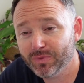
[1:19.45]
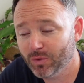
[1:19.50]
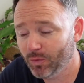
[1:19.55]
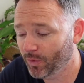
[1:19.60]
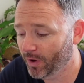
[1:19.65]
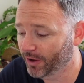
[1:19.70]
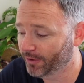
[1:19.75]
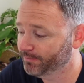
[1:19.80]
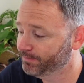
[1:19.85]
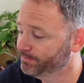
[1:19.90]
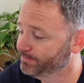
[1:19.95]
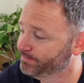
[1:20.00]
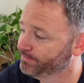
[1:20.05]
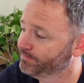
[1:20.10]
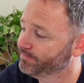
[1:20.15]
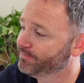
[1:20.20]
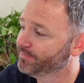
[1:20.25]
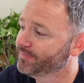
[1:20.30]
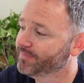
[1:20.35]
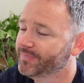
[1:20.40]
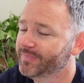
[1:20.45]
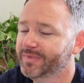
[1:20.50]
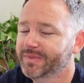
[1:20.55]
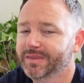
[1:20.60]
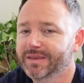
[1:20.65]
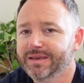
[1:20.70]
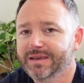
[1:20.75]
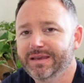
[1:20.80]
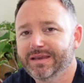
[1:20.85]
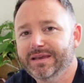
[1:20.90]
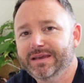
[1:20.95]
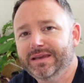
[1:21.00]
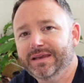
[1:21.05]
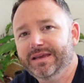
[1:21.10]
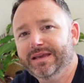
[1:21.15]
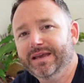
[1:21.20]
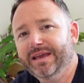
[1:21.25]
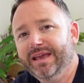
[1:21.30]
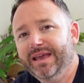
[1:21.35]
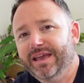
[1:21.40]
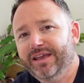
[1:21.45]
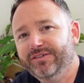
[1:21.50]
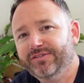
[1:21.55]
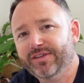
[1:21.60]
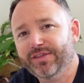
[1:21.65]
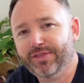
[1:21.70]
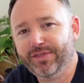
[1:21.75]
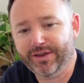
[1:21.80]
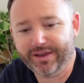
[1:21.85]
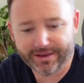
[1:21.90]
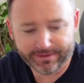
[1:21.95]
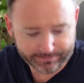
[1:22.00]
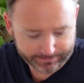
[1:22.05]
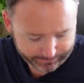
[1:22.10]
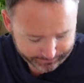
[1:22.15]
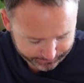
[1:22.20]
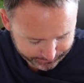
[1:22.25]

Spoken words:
Well, here's the thing.